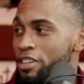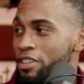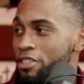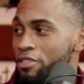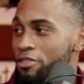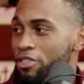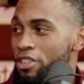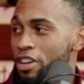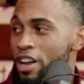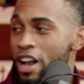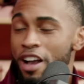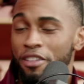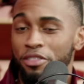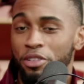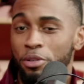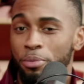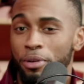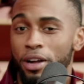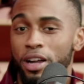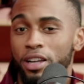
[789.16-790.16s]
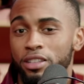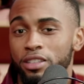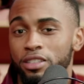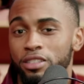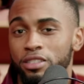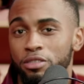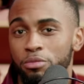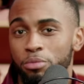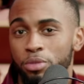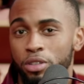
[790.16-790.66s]
for half the
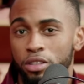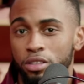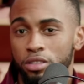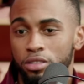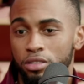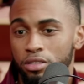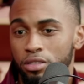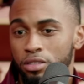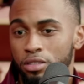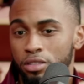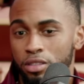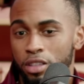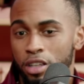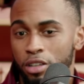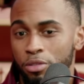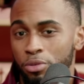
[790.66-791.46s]
practice, but, like,